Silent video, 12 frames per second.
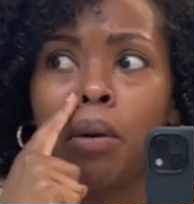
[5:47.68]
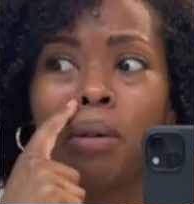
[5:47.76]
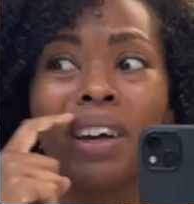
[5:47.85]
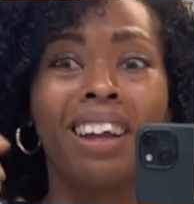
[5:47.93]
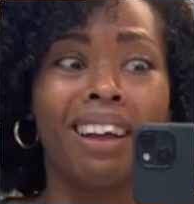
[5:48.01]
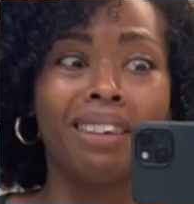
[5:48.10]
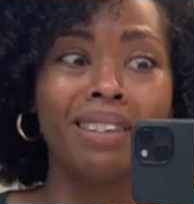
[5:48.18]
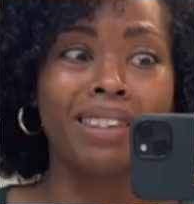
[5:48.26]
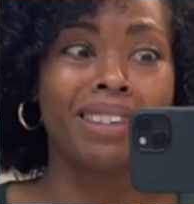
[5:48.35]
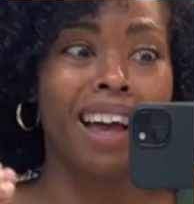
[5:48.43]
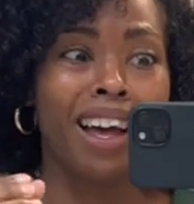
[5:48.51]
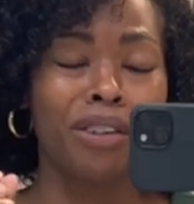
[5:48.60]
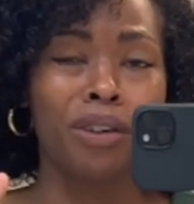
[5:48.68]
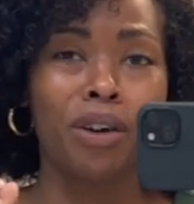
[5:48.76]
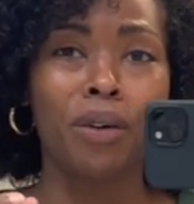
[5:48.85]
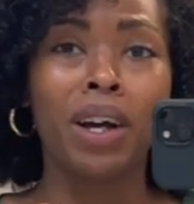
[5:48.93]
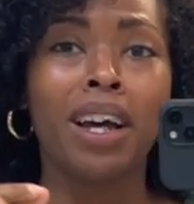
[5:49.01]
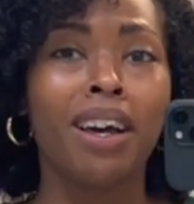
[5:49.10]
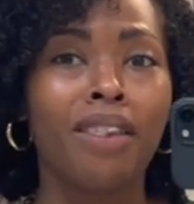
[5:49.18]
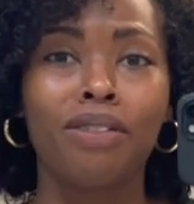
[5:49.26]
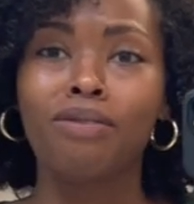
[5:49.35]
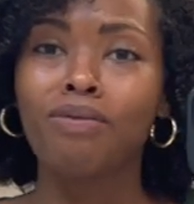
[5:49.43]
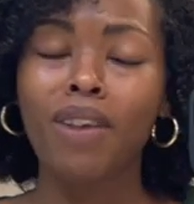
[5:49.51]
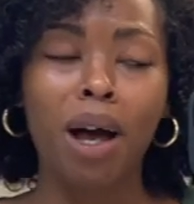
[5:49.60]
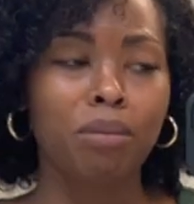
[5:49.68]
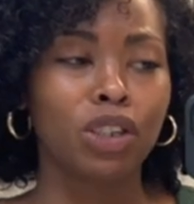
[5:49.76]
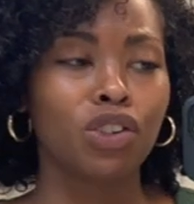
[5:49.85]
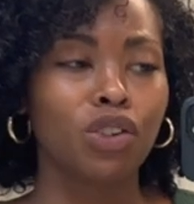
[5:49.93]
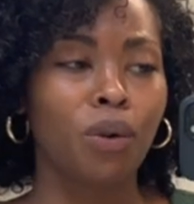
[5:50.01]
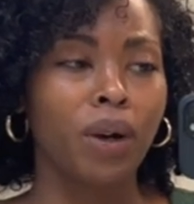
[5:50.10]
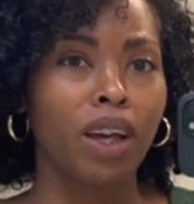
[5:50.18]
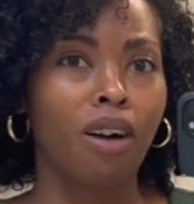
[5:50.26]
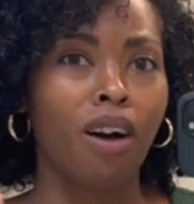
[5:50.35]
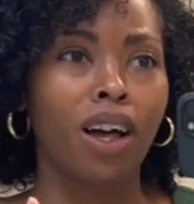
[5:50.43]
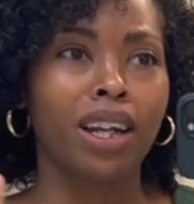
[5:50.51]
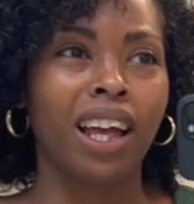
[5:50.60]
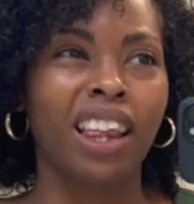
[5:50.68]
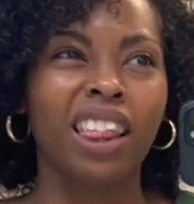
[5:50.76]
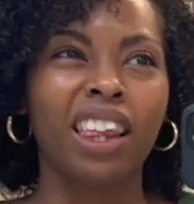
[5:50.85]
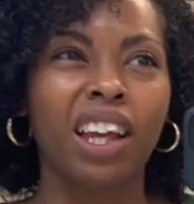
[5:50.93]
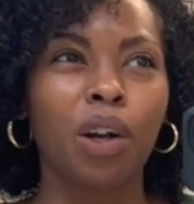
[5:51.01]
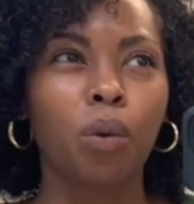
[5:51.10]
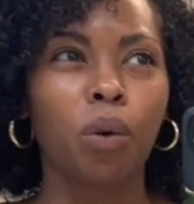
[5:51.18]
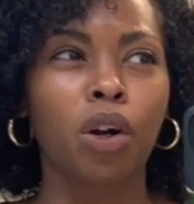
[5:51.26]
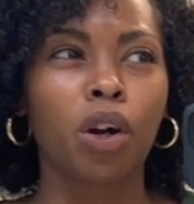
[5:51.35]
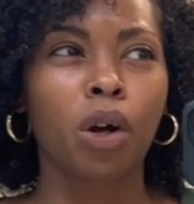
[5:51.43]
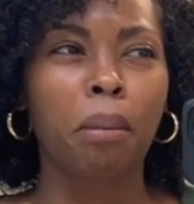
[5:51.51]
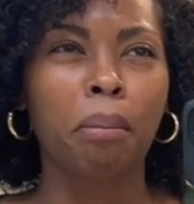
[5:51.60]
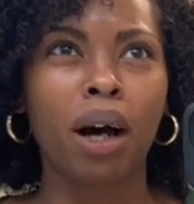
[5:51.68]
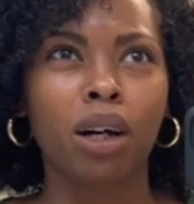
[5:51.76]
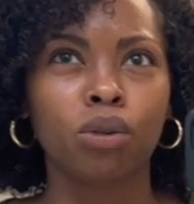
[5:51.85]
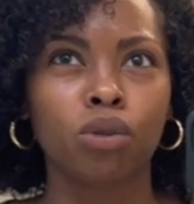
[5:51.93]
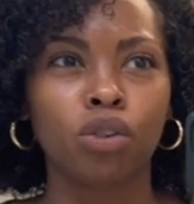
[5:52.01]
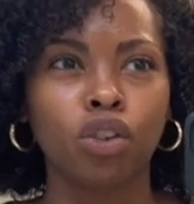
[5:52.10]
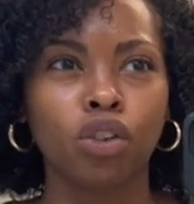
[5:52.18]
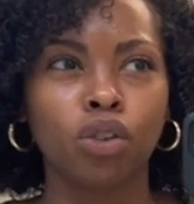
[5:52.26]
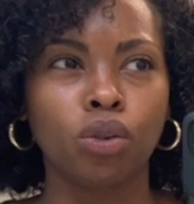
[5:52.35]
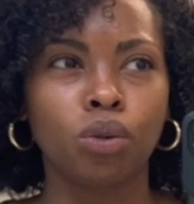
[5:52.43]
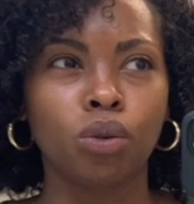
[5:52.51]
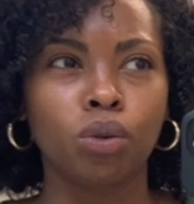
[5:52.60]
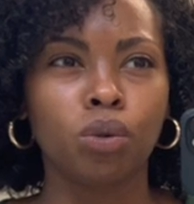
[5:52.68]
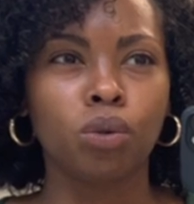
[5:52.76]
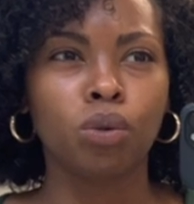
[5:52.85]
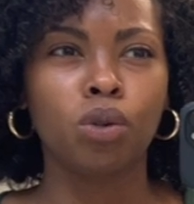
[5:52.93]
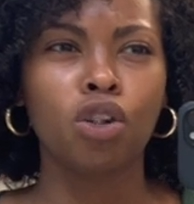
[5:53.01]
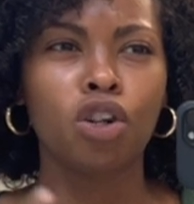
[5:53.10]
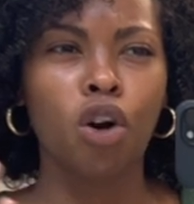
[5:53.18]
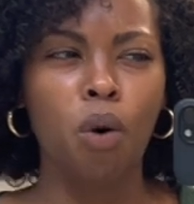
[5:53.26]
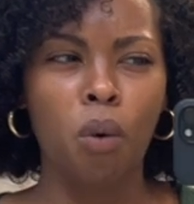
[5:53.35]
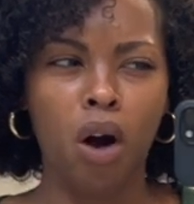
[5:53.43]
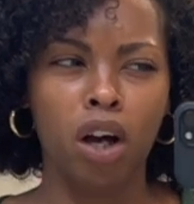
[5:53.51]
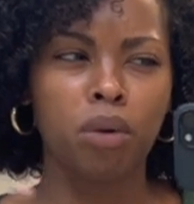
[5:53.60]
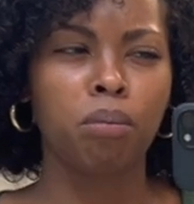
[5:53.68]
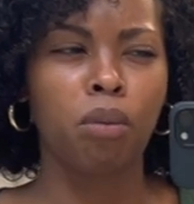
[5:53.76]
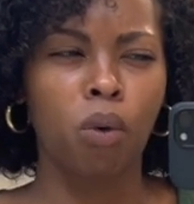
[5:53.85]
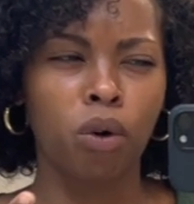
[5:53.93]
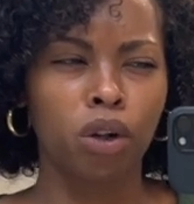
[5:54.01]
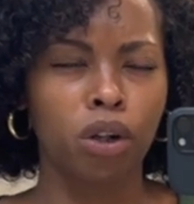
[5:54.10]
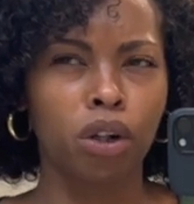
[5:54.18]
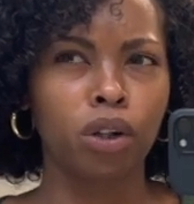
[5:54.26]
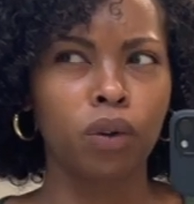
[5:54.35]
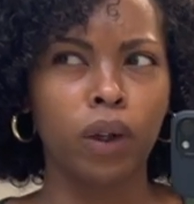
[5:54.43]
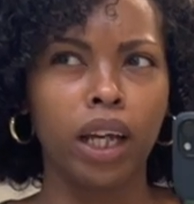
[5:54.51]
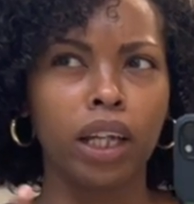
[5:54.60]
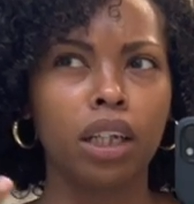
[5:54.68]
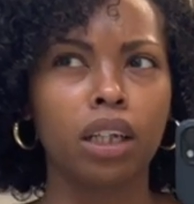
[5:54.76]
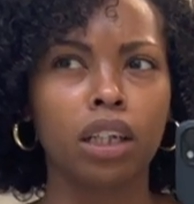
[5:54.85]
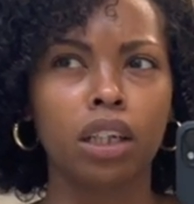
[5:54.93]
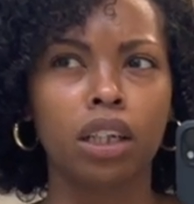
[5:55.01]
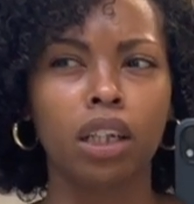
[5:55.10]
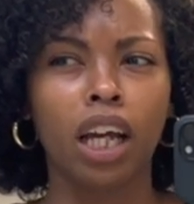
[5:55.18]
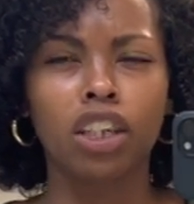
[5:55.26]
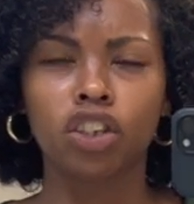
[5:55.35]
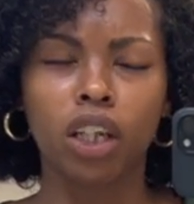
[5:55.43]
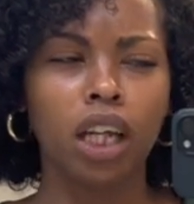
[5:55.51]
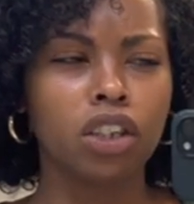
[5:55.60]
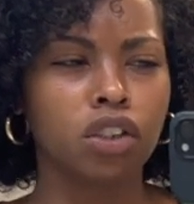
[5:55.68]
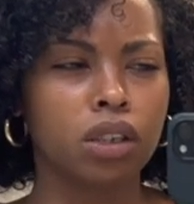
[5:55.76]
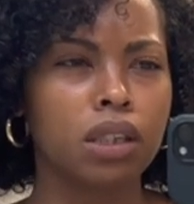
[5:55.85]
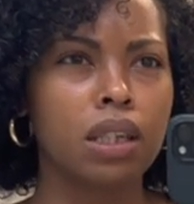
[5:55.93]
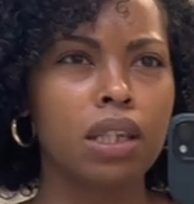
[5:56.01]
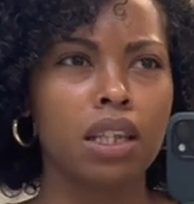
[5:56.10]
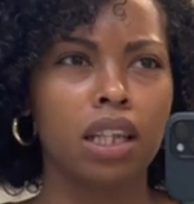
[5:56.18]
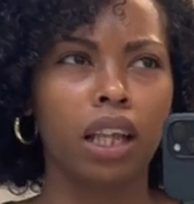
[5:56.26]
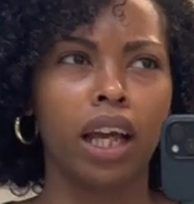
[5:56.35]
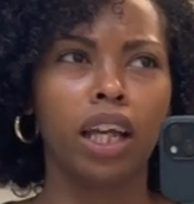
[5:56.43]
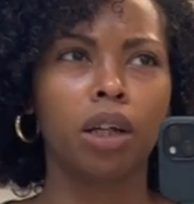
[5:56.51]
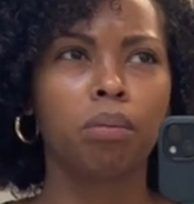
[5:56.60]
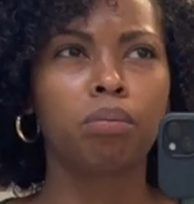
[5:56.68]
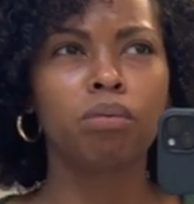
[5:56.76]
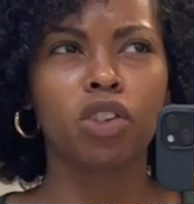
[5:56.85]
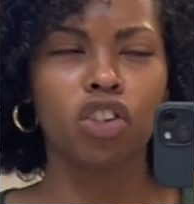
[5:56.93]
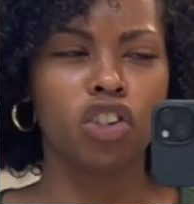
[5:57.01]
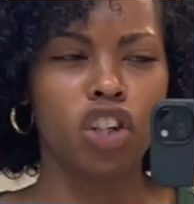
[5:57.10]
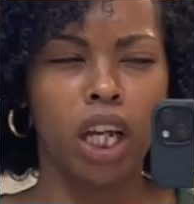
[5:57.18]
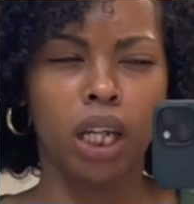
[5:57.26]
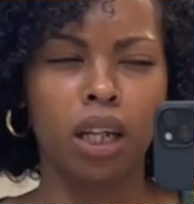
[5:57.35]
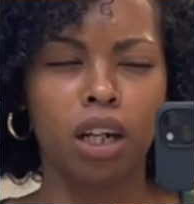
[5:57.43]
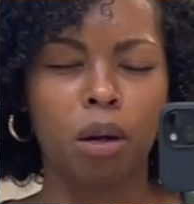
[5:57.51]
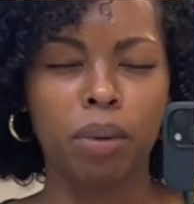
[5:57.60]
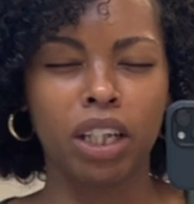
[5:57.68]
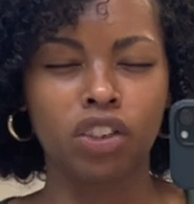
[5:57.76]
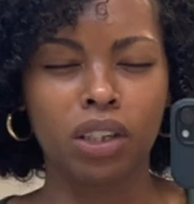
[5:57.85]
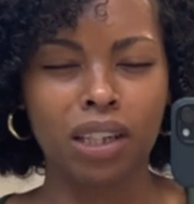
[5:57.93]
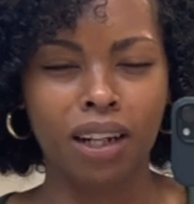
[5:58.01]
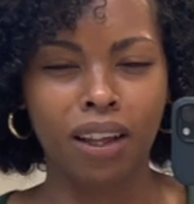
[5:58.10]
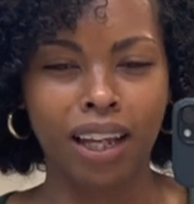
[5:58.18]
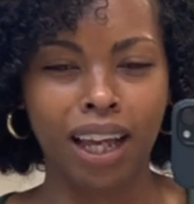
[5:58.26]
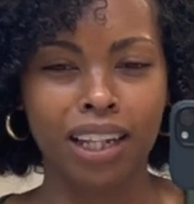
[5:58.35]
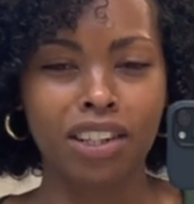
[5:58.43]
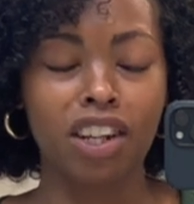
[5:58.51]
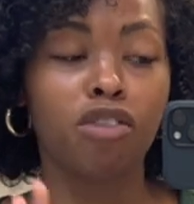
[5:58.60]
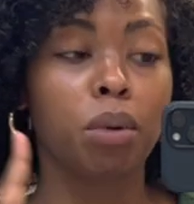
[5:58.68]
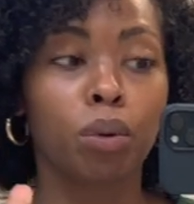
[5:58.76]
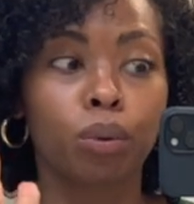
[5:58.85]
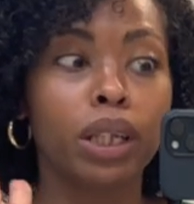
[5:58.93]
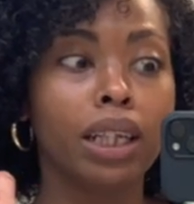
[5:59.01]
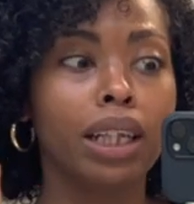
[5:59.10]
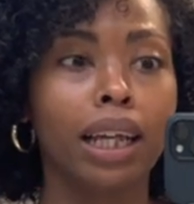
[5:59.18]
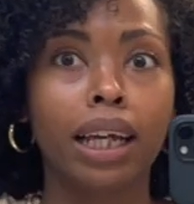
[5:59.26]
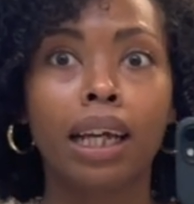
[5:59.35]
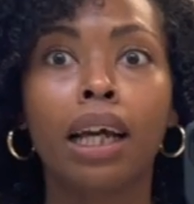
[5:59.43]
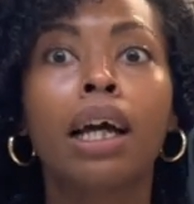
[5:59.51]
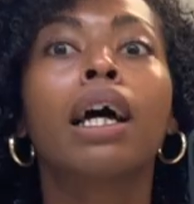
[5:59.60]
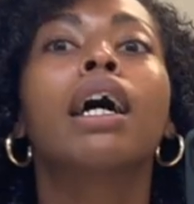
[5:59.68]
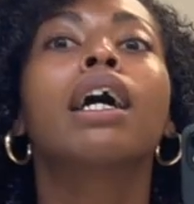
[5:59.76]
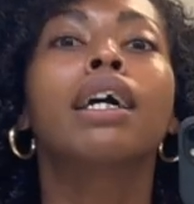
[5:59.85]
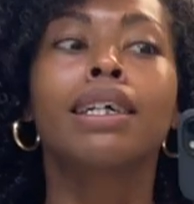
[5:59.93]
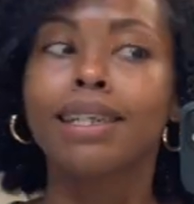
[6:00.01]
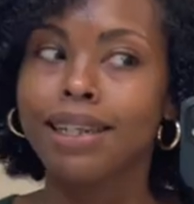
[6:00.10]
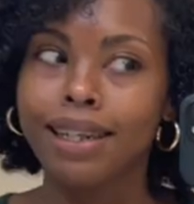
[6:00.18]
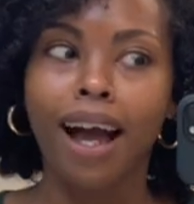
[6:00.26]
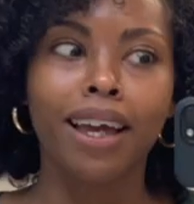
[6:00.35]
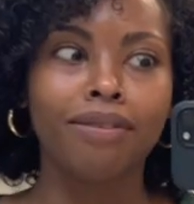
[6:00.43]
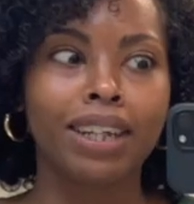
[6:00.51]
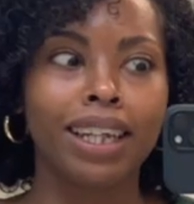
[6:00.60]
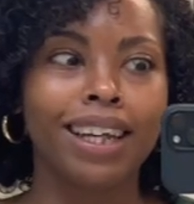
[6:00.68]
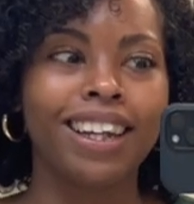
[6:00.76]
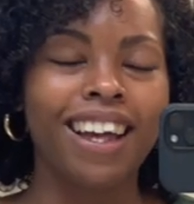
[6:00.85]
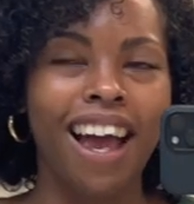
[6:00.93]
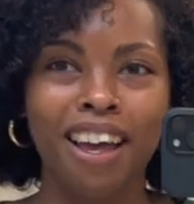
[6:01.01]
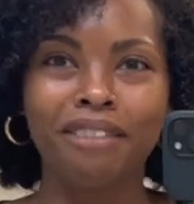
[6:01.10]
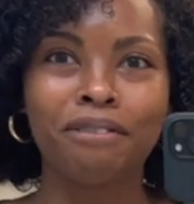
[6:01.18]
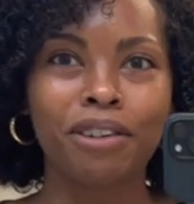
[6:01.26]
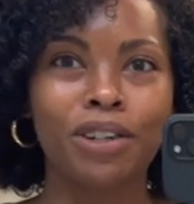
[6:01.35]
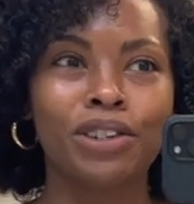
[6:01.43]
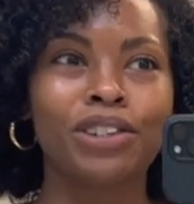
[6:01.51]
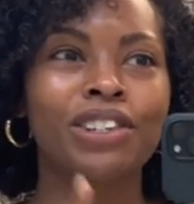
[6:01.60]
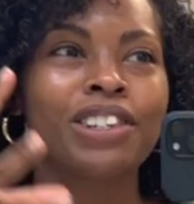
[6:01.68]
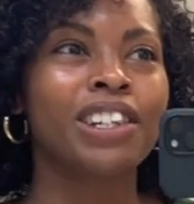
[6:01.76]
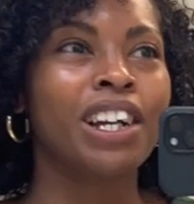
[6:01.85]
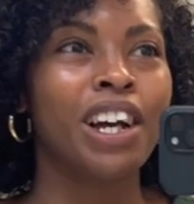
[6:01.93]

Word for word: What else? I don't know, not much is going on. I think we're about to go on more like educations and like just checking in on patients and all that kind of stuff, but really like diving in head first.